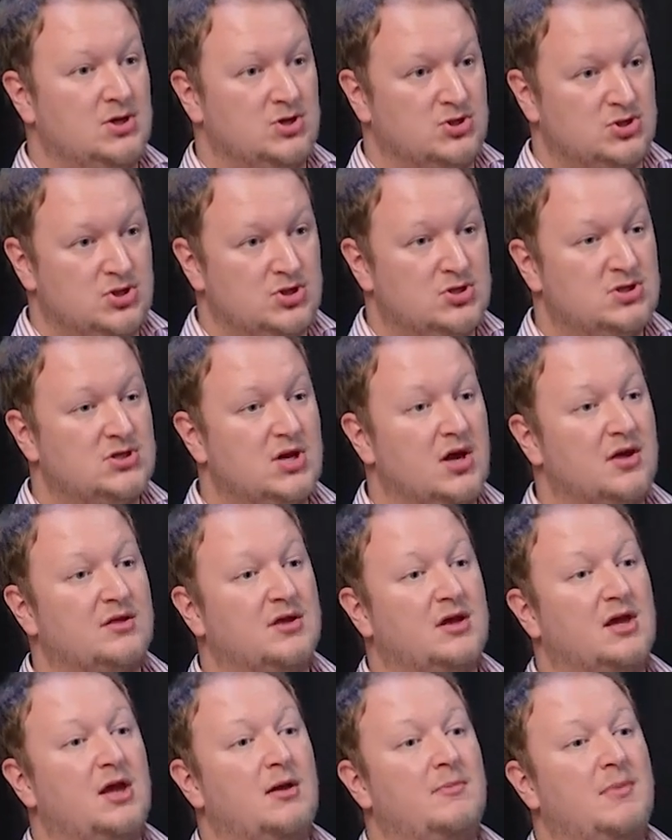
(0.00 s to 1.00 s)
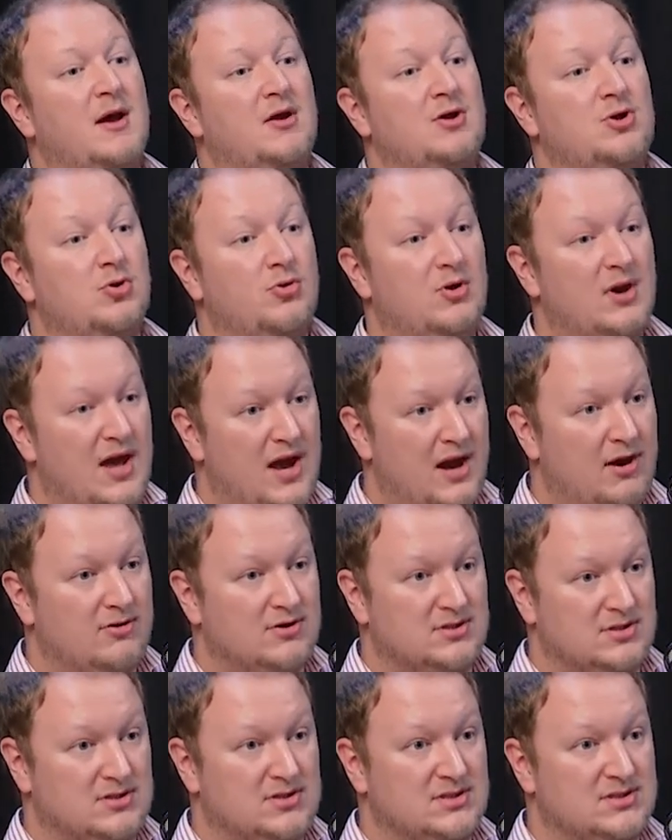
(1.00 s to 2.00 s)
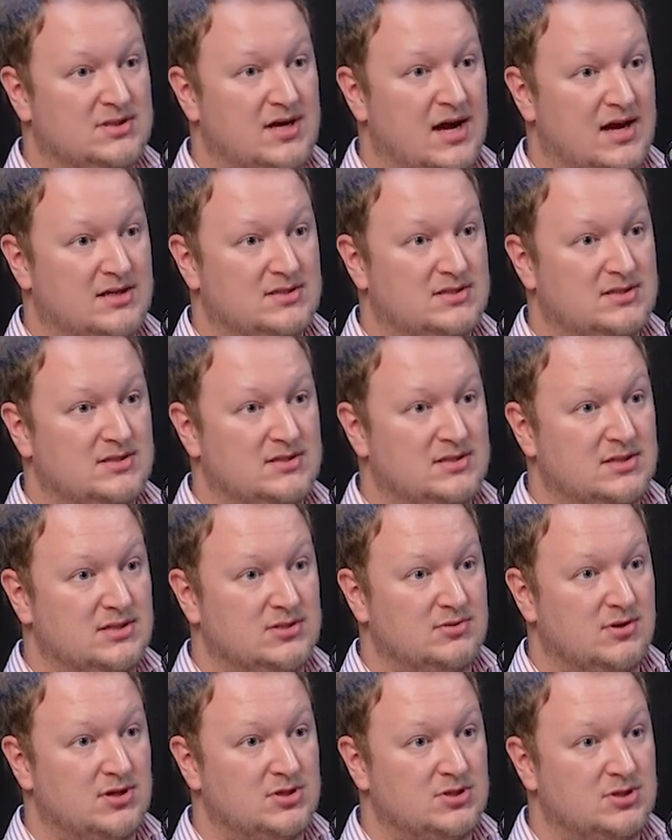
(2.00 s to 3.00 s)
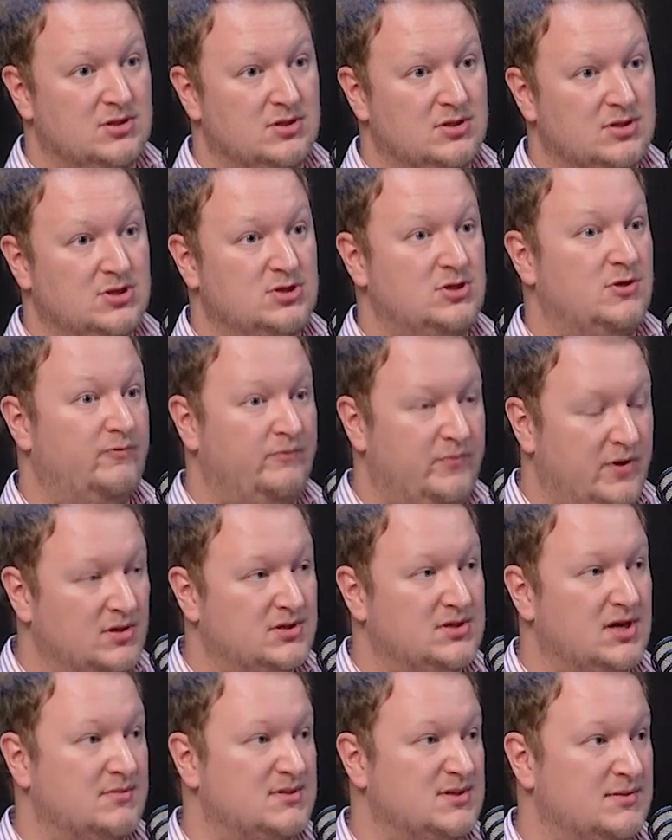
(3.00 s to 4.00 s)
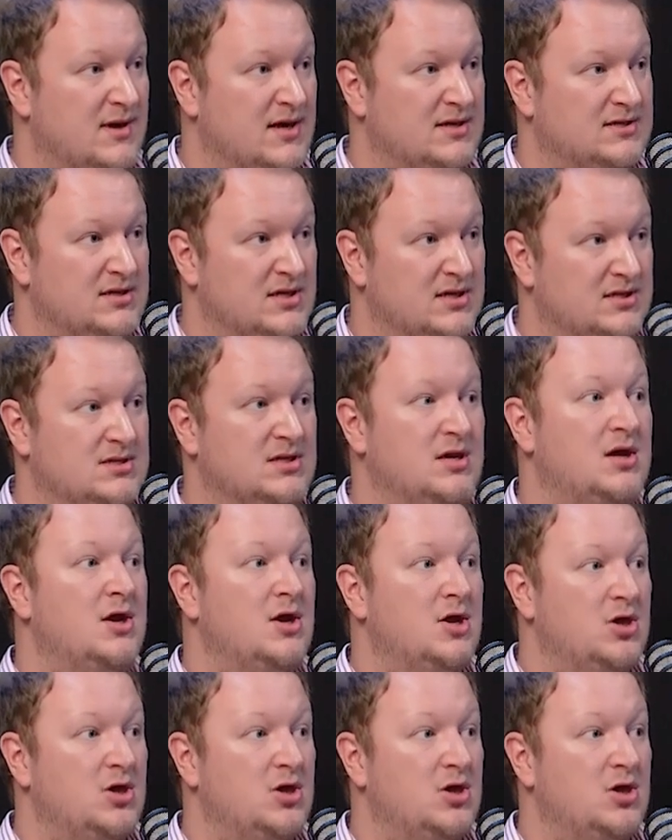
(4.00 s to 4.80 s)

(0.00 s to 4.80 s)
you should start thinking about your inheritance tax situation because you've built up some assets,